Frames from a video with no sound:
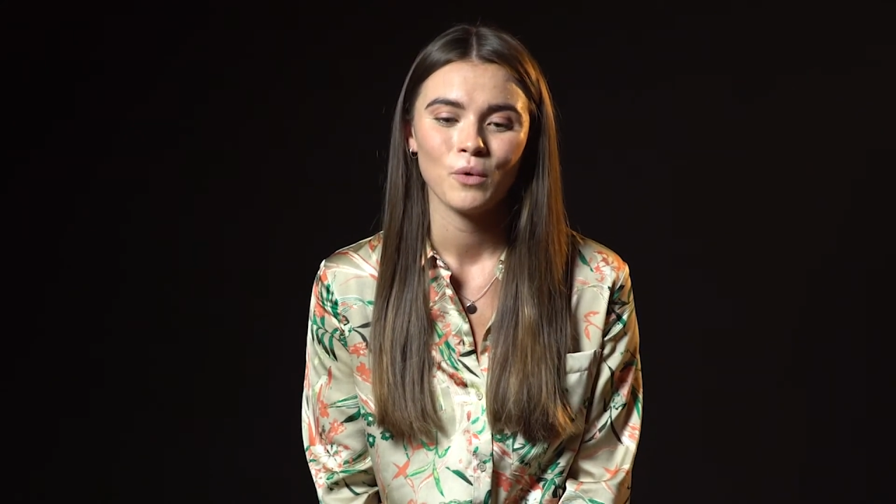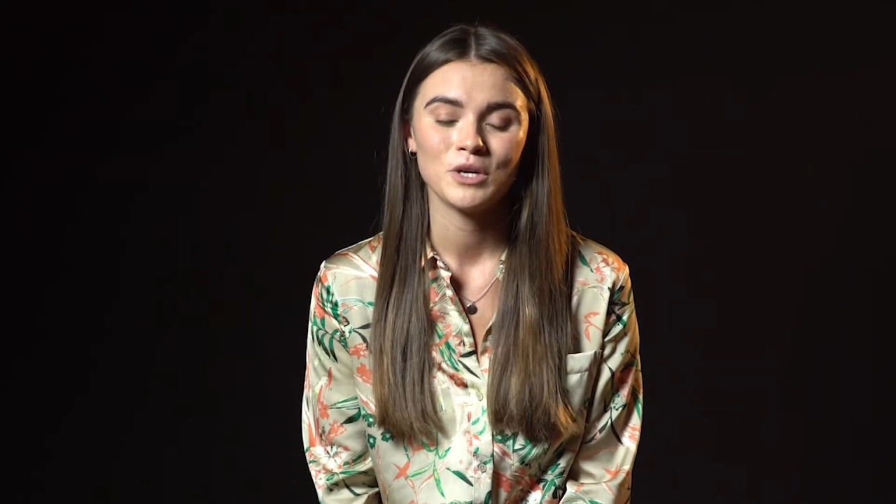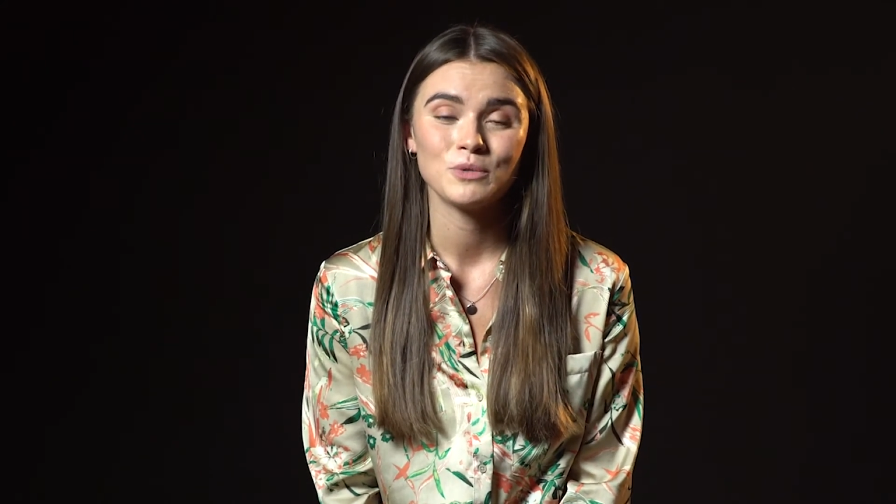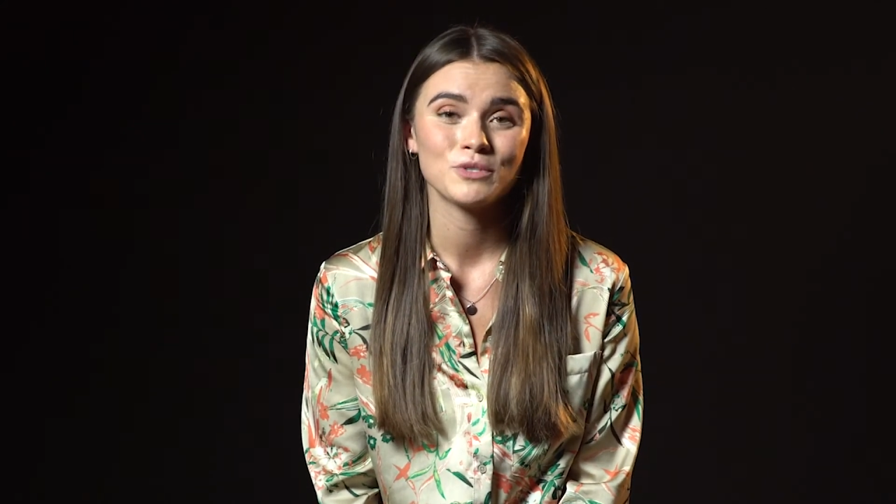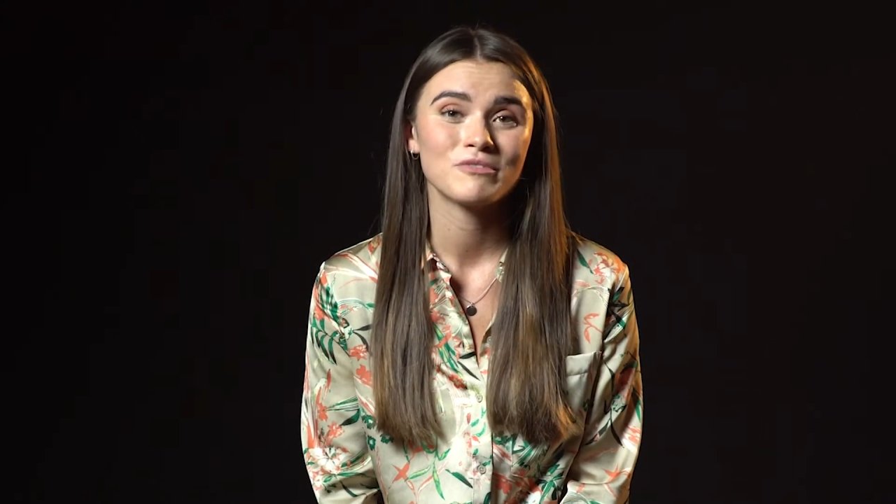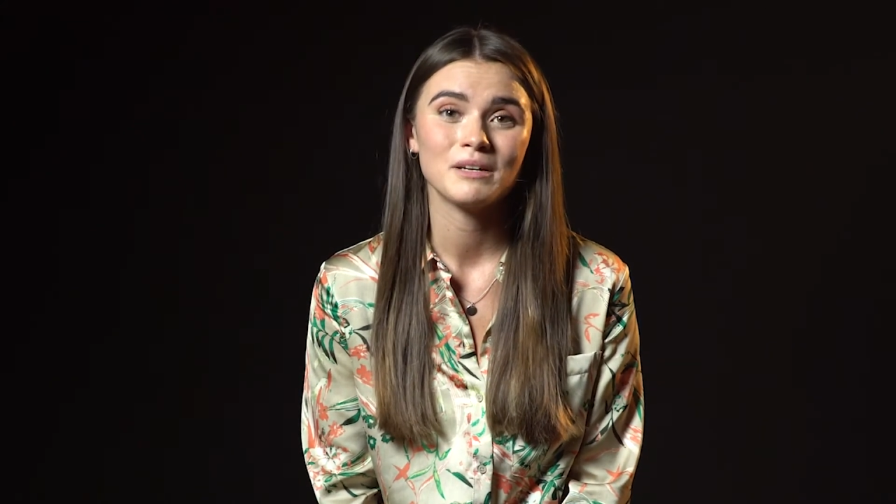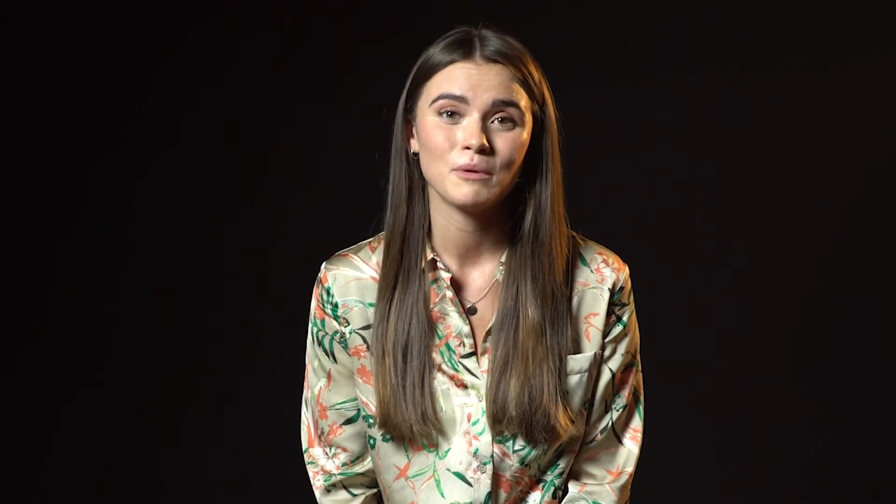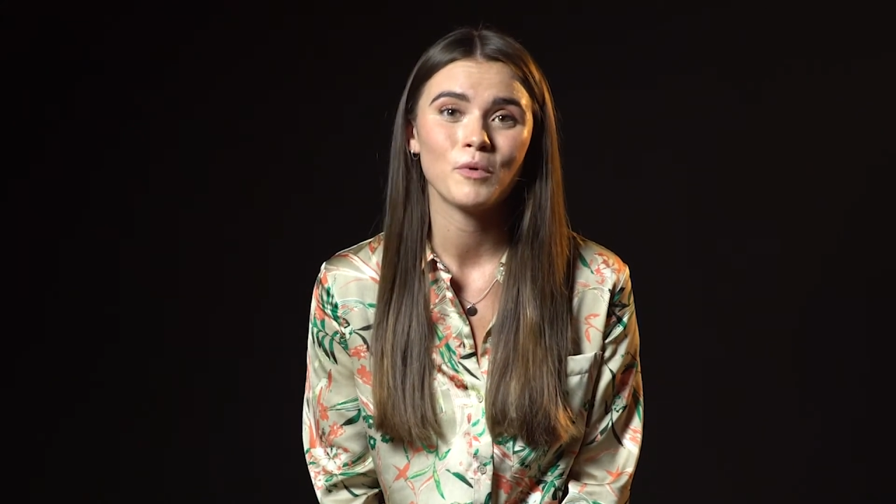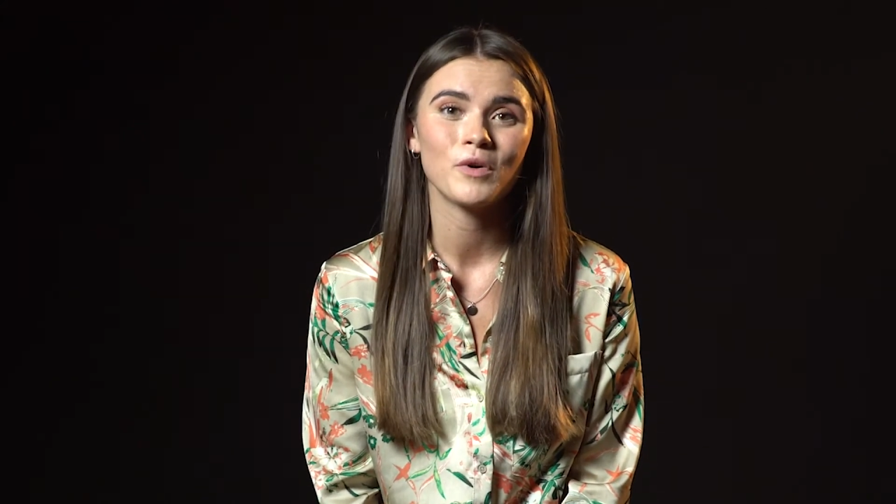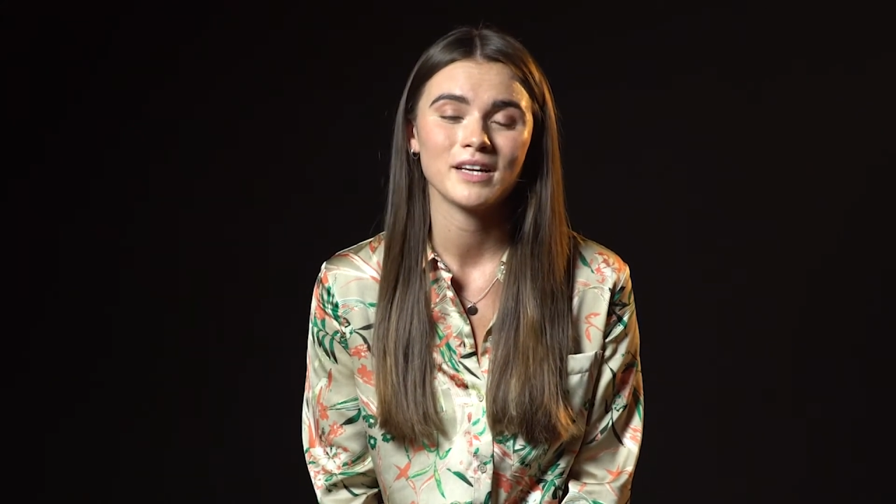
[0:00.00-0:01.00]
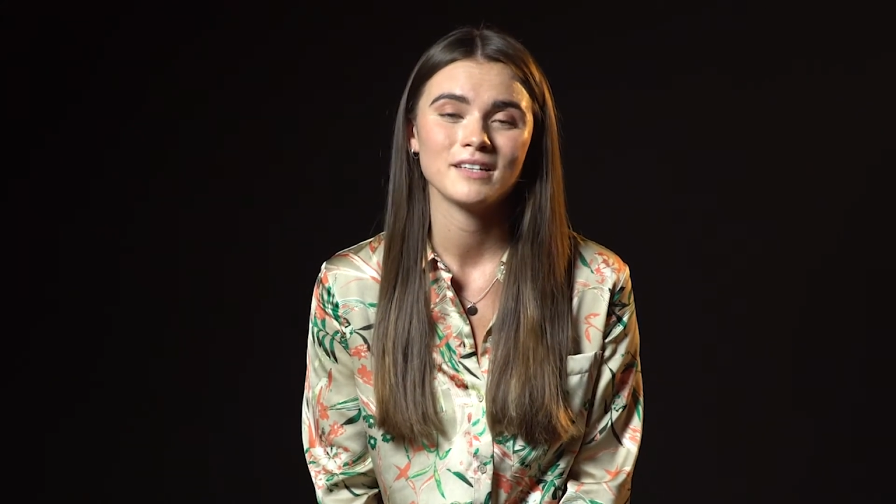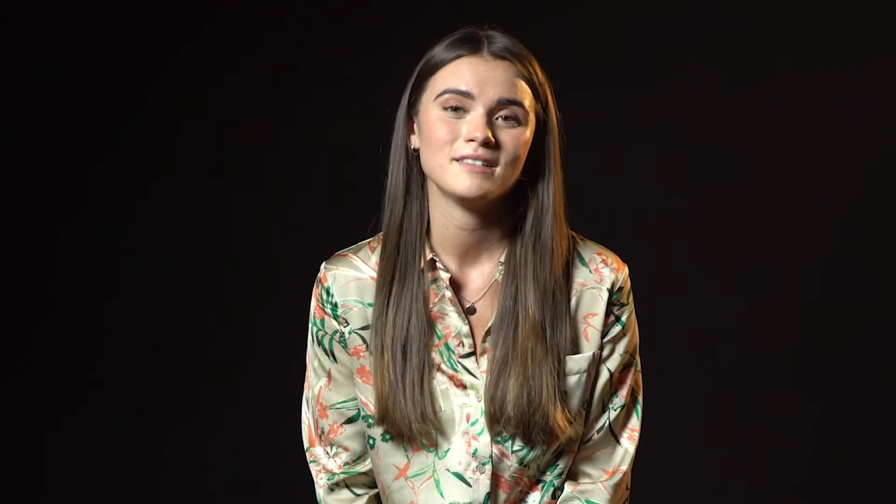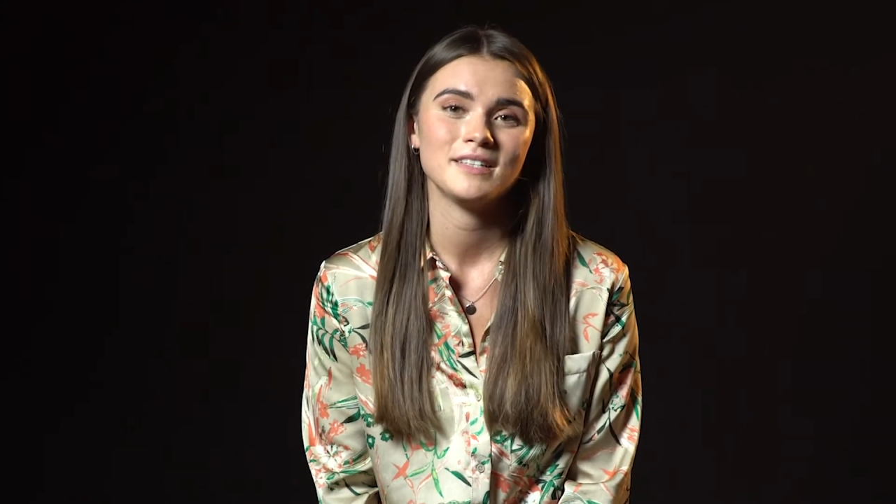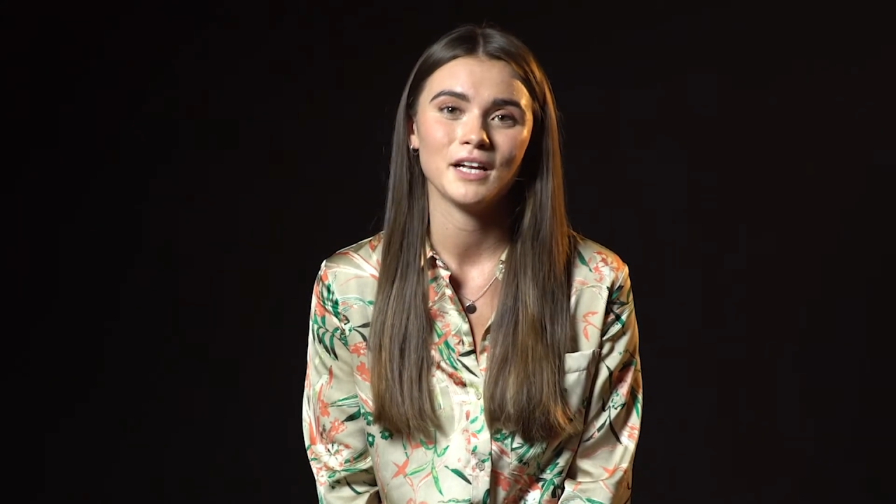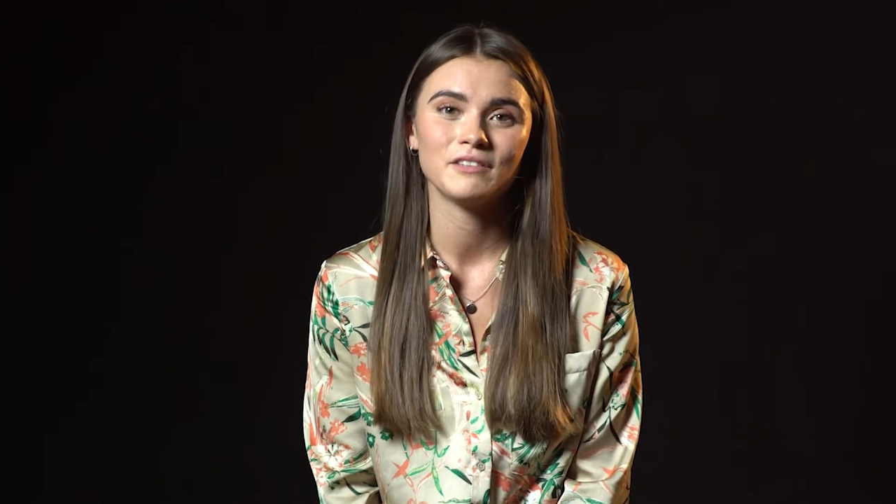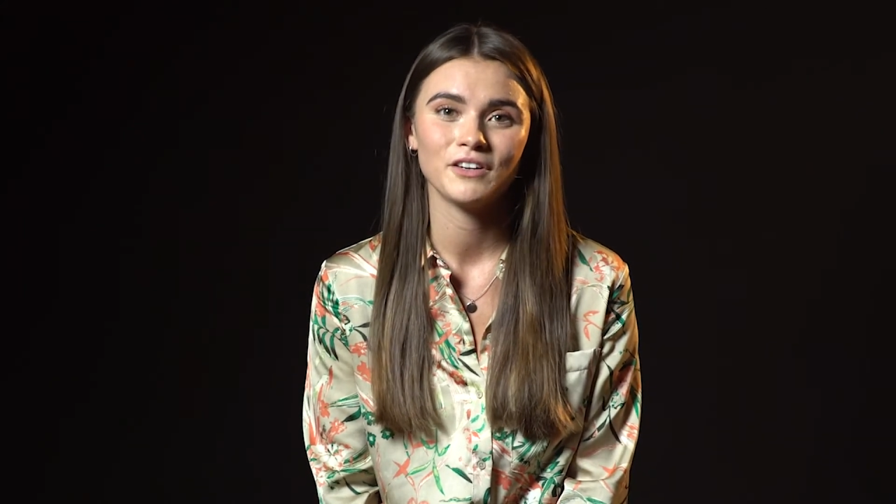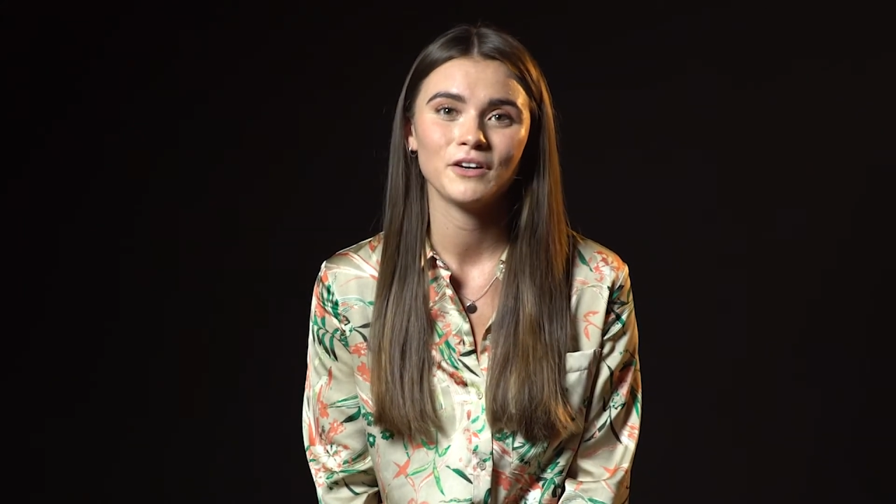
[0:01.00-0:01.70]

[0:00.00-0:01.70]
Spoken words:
which was really rewarding to see all of our